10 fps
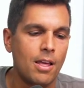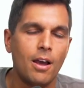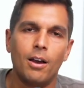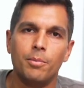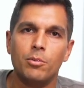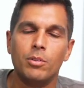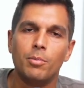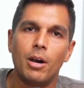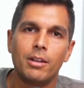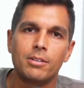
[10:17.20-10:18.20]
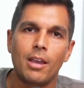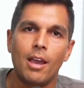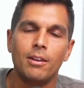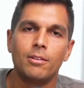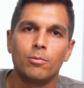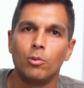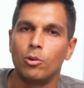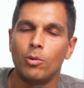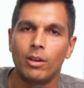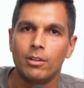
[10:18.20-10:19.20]
I'm doing the body scan real
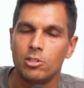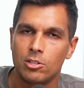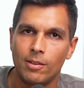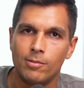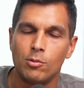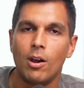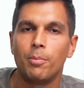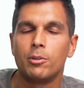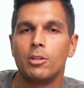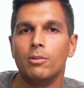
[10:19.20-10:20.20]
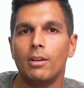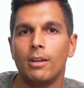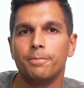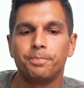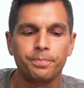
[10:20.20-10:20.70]
quick. It just gives you an opportunity.